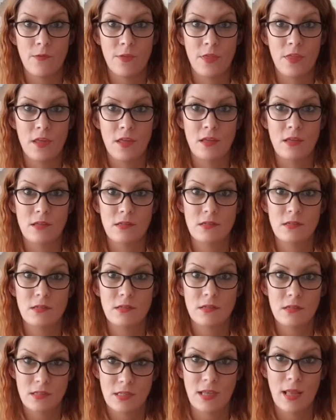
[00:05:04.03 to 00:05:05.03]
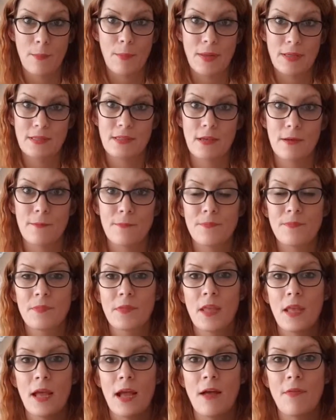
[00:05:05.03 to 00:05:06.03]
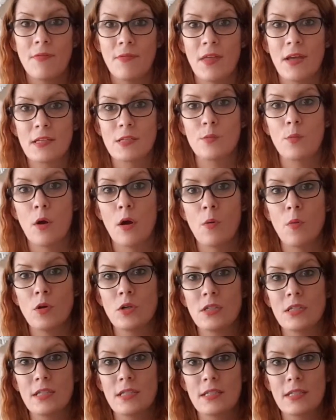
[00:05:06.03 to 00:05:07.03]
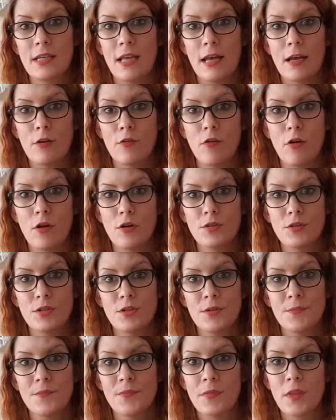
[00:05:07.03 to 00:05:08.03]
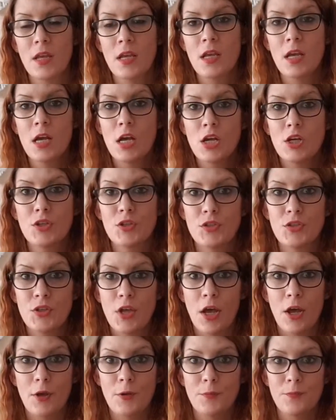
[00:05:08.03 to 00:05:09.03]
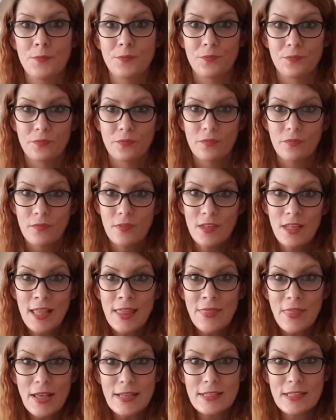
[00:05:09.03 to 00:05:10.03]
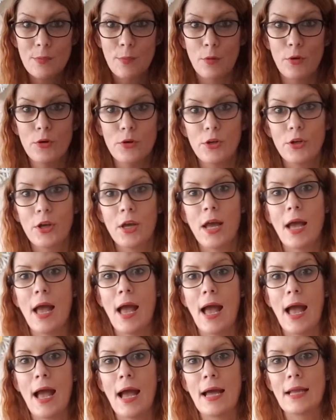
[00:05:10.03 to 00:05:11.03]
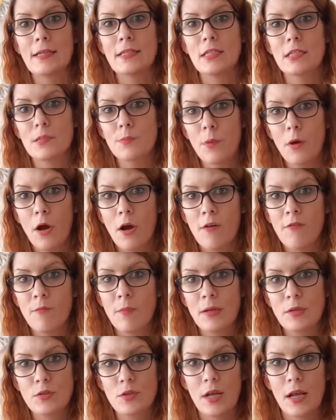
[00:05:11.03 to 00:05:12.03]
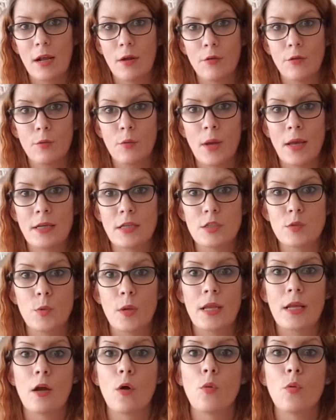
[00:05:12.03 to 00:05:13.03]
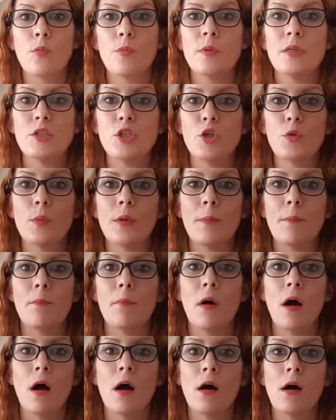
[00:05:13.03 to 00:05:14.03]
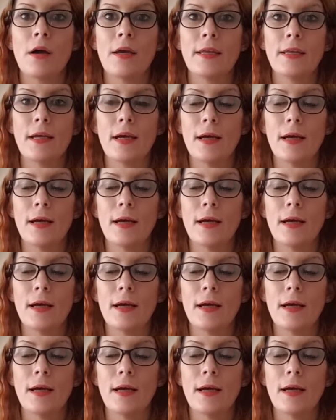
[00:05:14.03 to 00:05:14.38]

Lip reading: for things to get better, and that's what I wanted to get across. So that's the book, and as part of Mental Health Awareness Week, I will be doing my